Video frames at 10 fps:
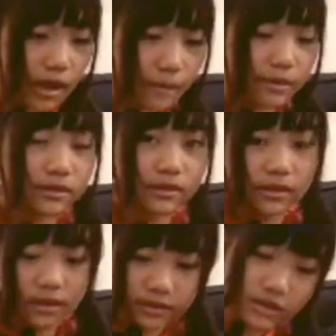I mean,
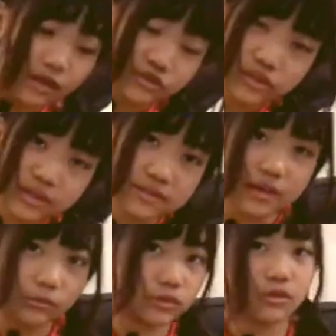it's not just
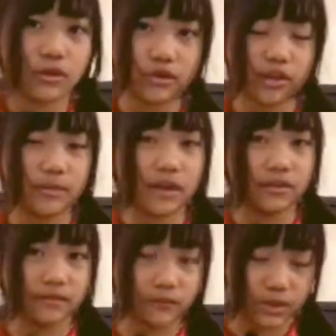Dumbledore who can be on
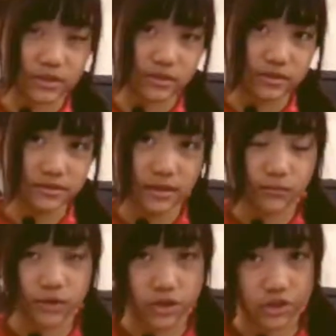the Wizards
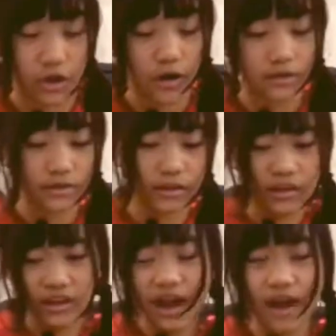and Witches cards. You
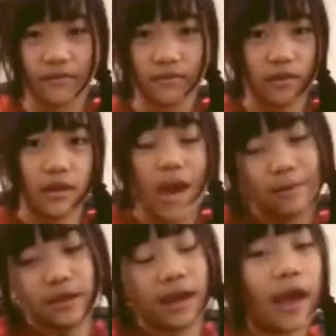can have, I
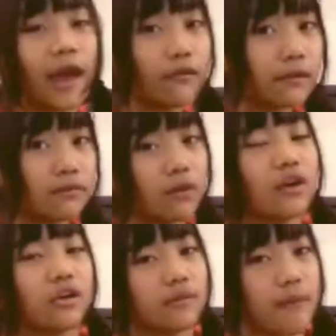mean, Harry,
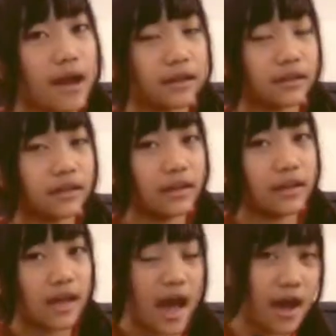Ron, and Hermione,
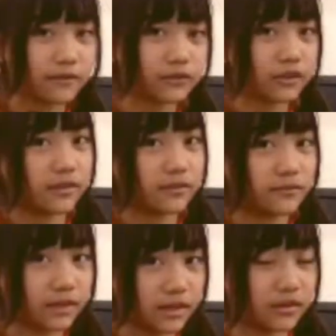after the
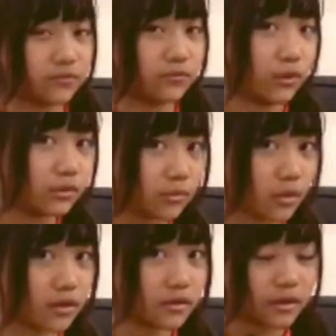defeat of Voldemort,